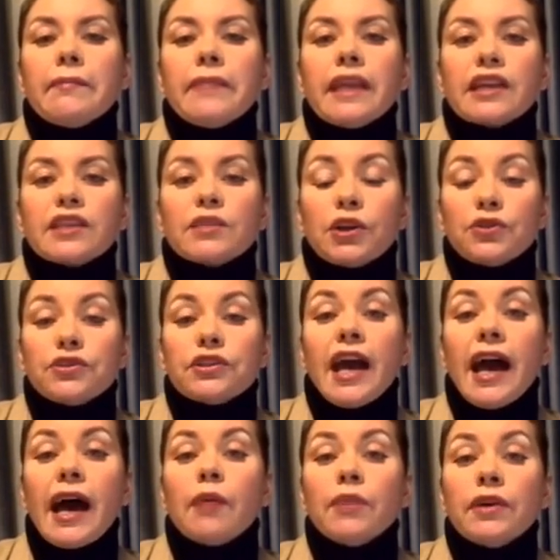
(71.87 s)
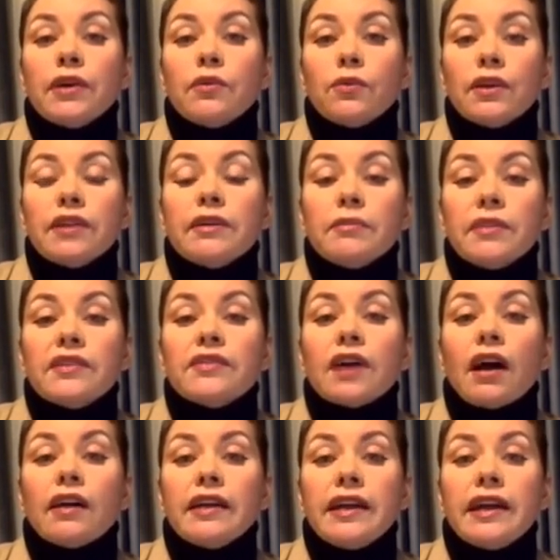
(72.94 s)
explosion happened, when the
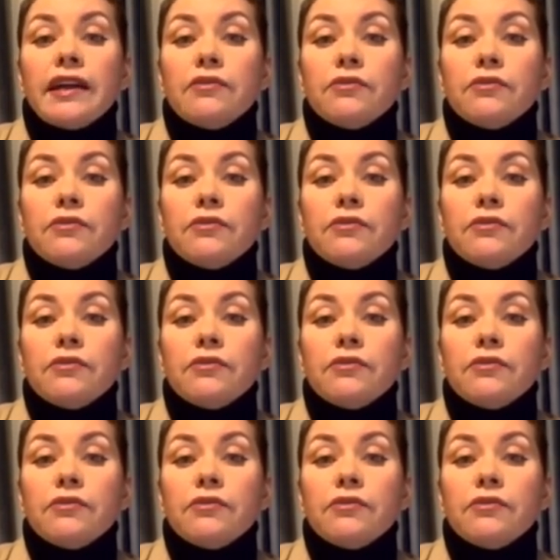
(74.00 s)
missile hit